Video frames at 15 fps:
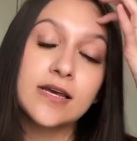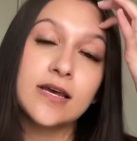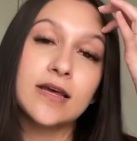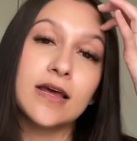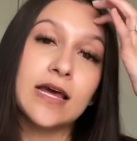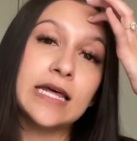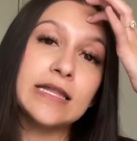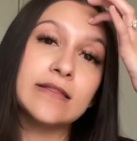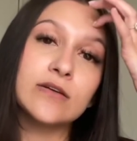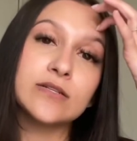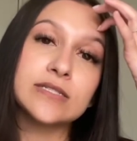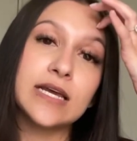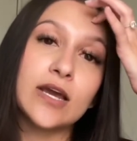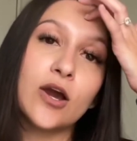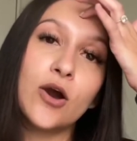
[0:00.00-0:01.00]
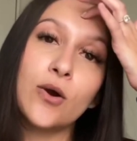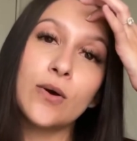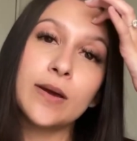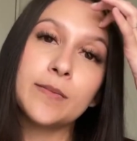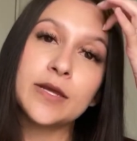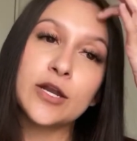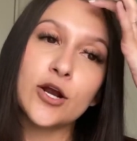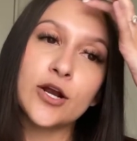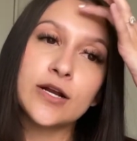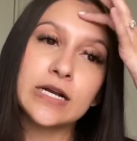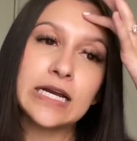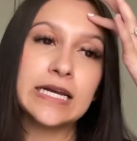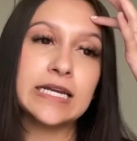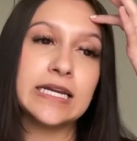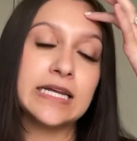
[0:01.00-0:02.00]
and they'll say, oh, I'm an
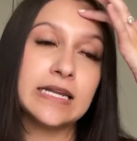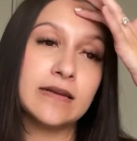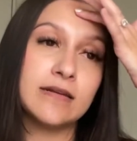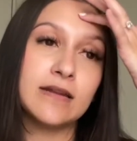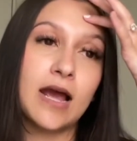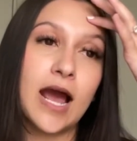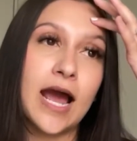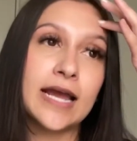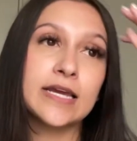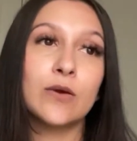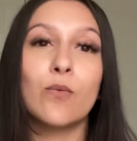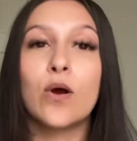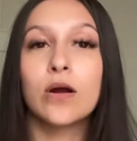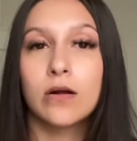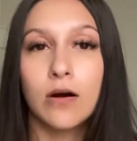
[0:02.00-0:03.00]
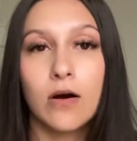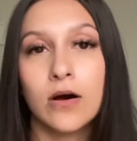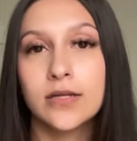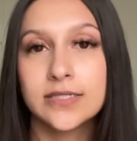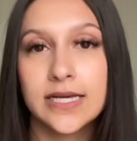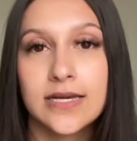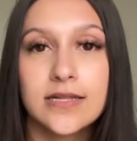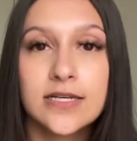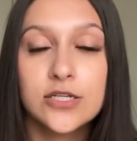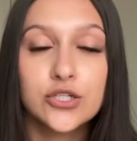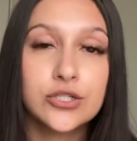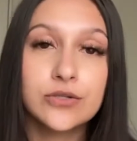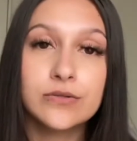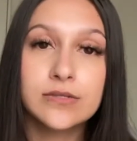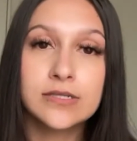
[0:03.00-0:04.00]
RN and I can walk all day in these
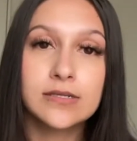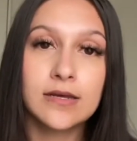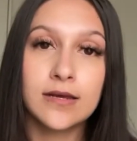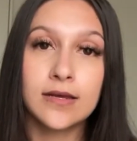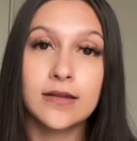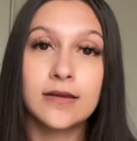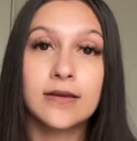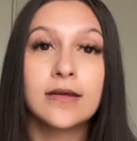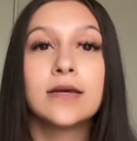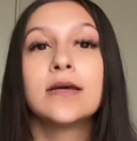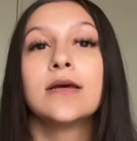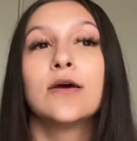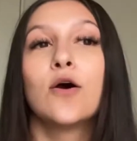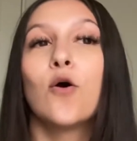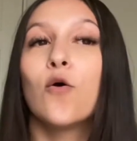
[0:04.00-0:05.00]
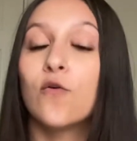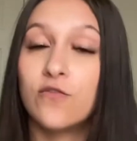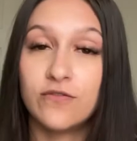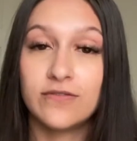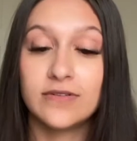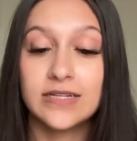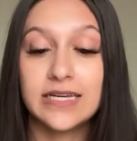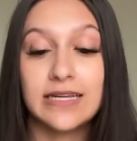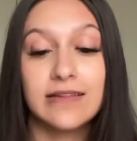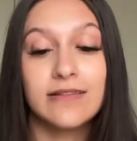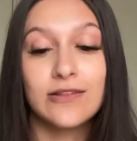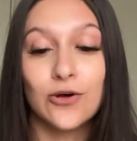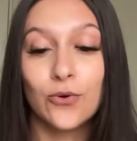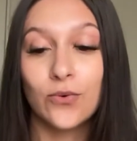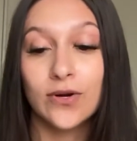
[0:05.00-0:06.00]
shoes, and hopefully
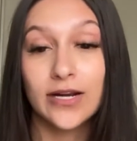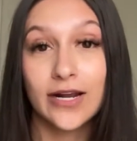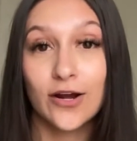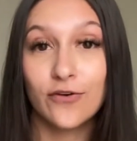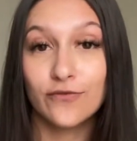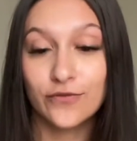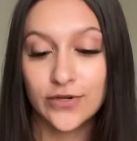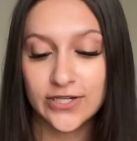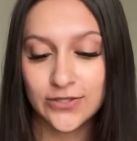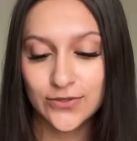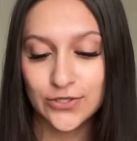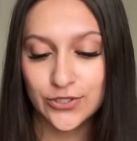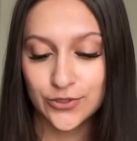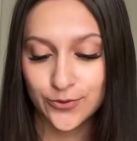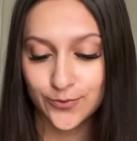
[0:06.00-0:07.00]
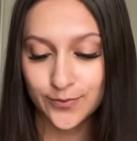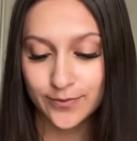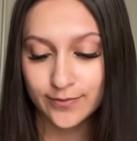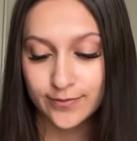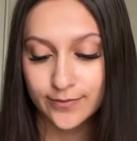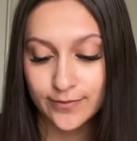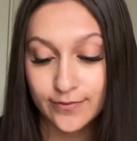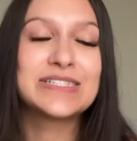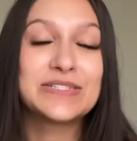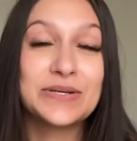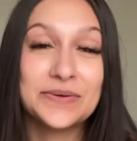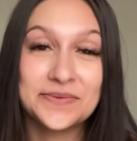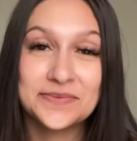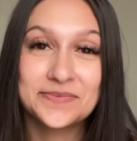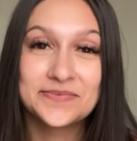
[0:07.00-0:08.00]
they'll work out for you too. So
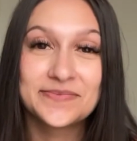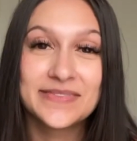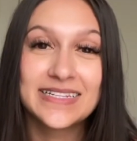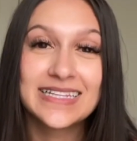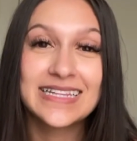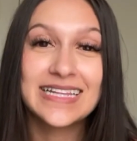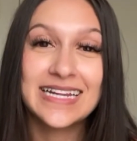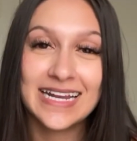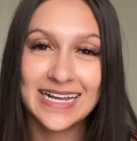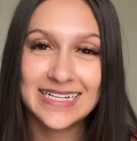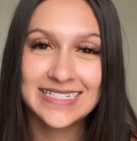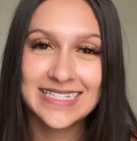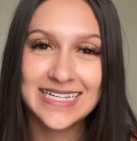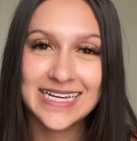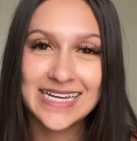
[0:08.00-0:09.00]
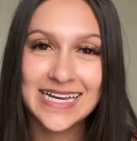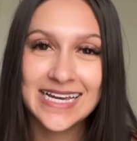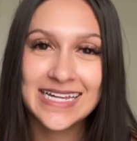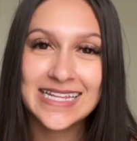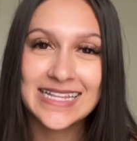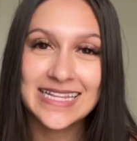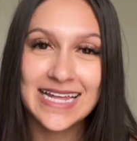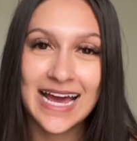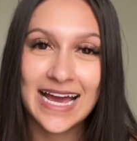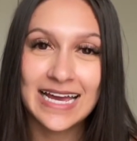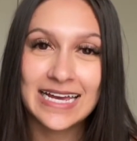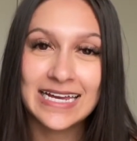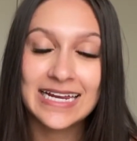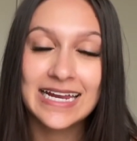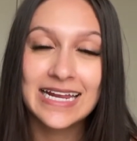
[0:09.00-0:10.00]
the next thing that